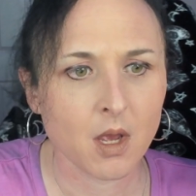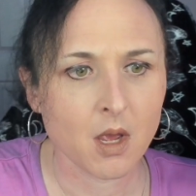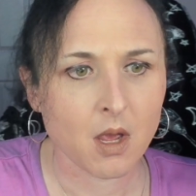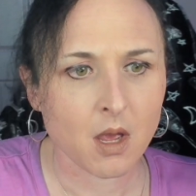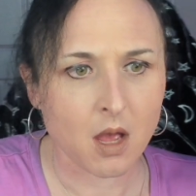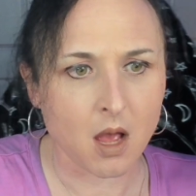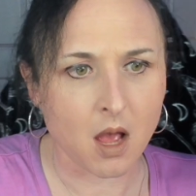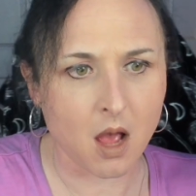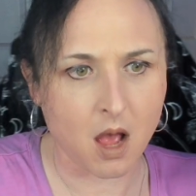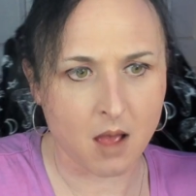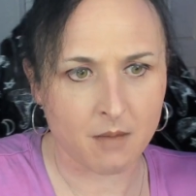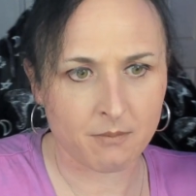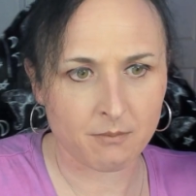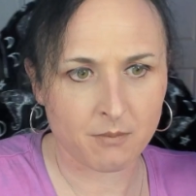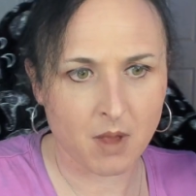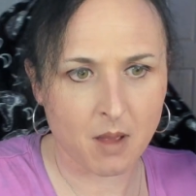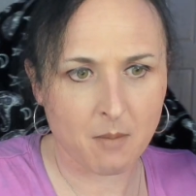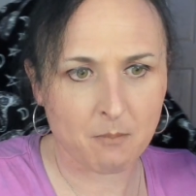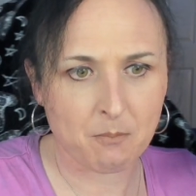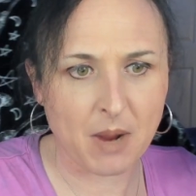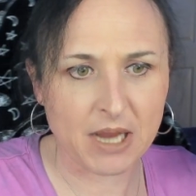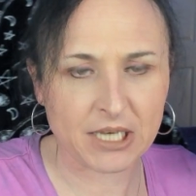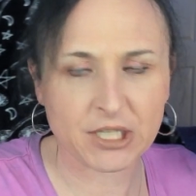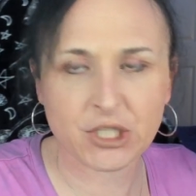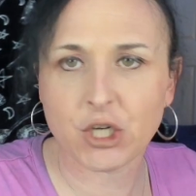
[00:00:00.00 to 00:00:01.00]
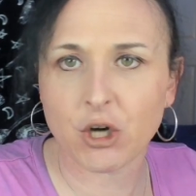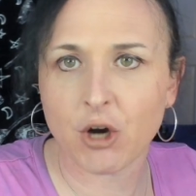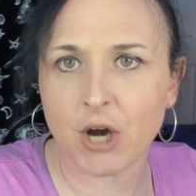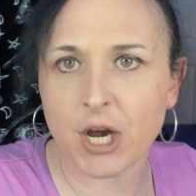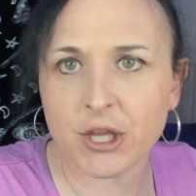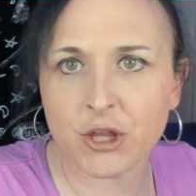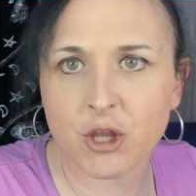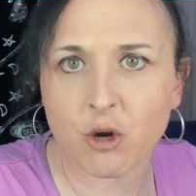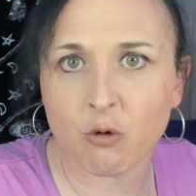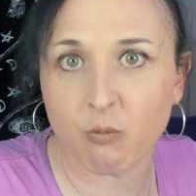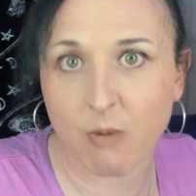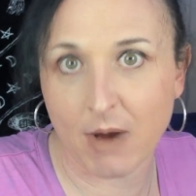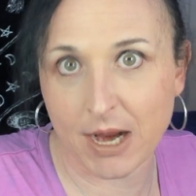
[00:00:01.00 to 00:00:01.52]
But during
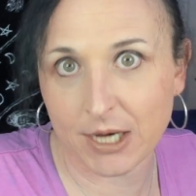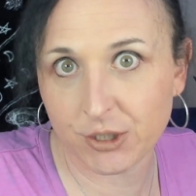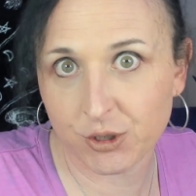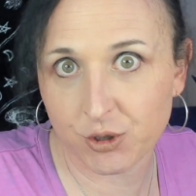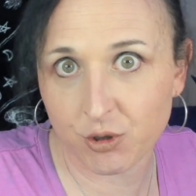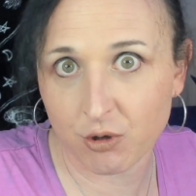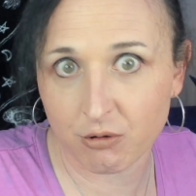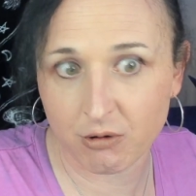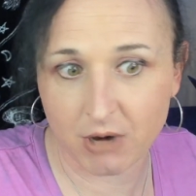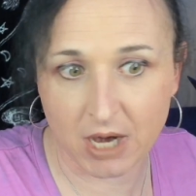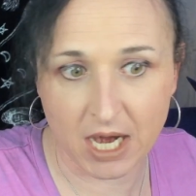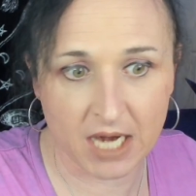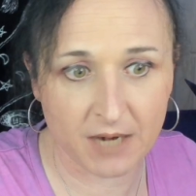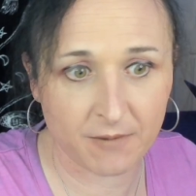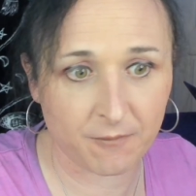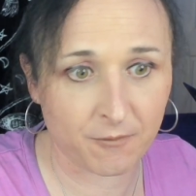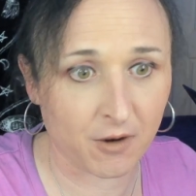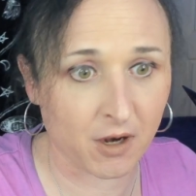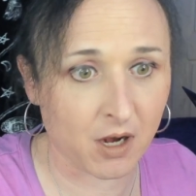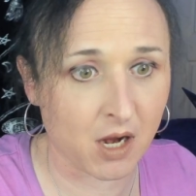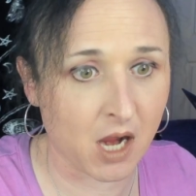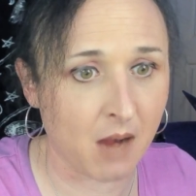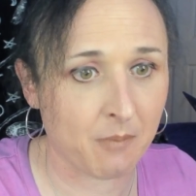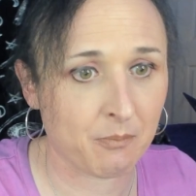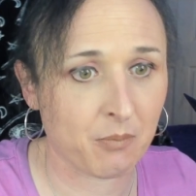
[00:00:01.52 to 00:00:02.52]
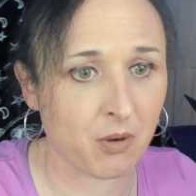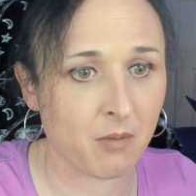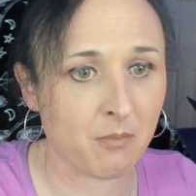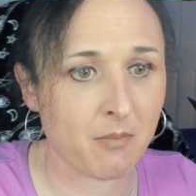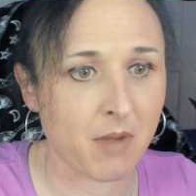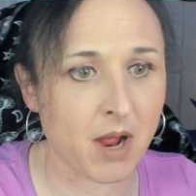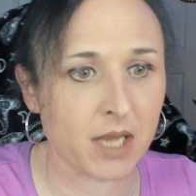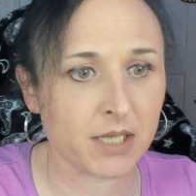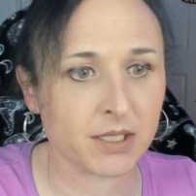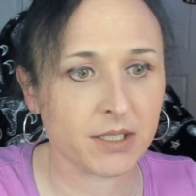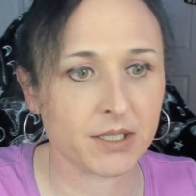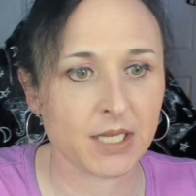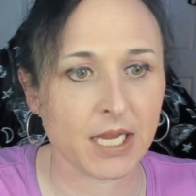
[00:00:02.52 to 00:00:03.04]
the retrograde for a couple
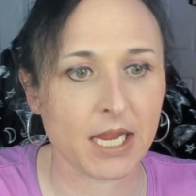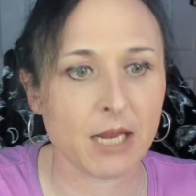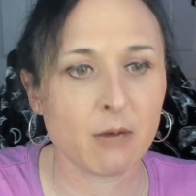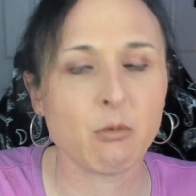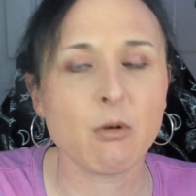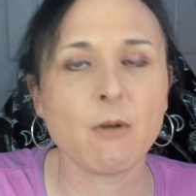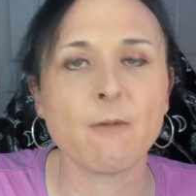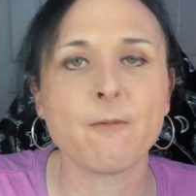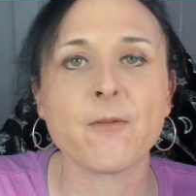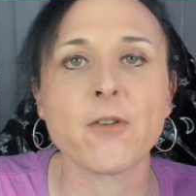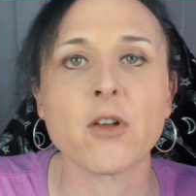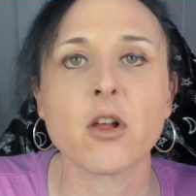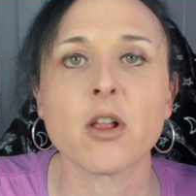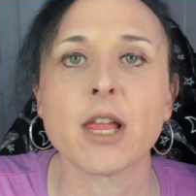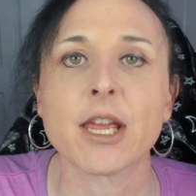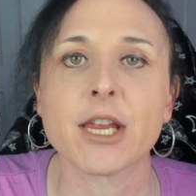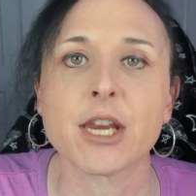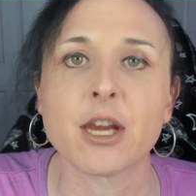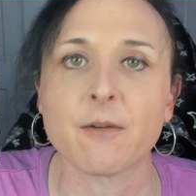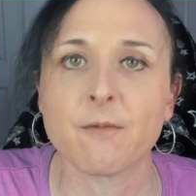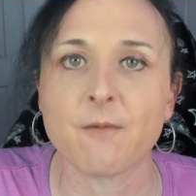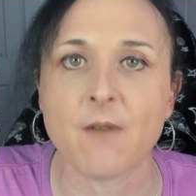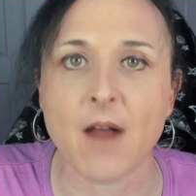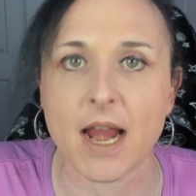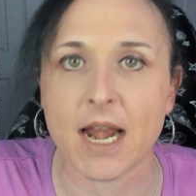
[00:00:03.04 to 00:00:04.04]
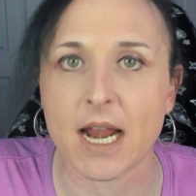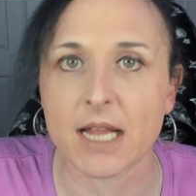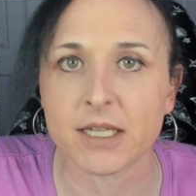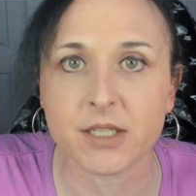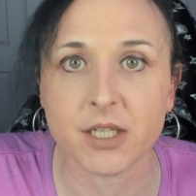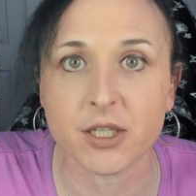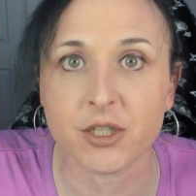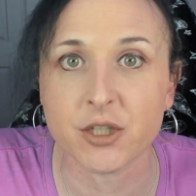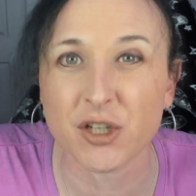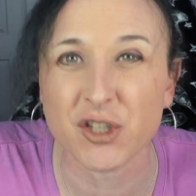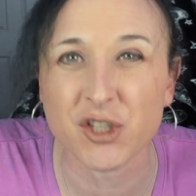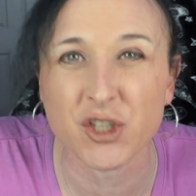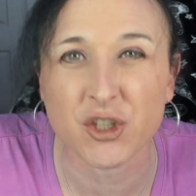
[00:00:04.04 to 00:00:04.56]
months, it will feel like your
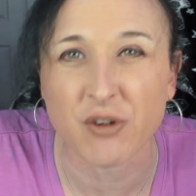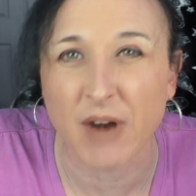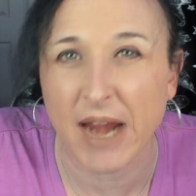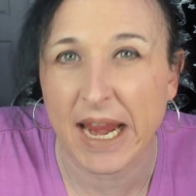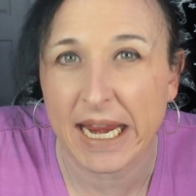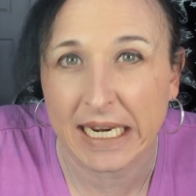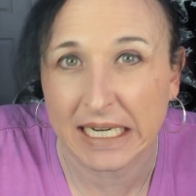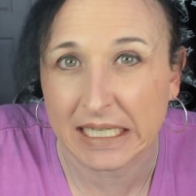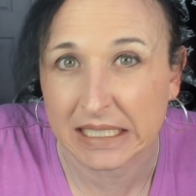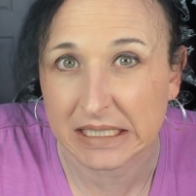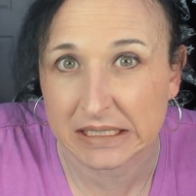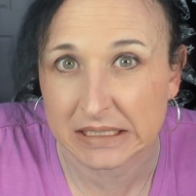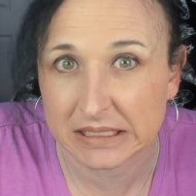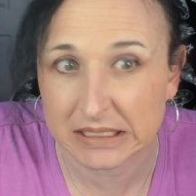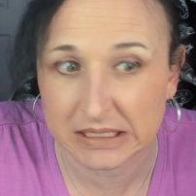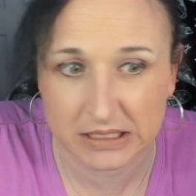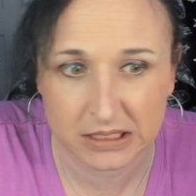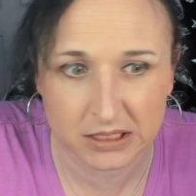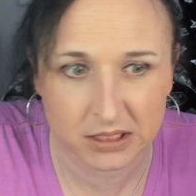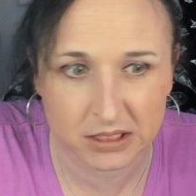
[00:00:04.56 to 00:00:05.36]
finances are strained.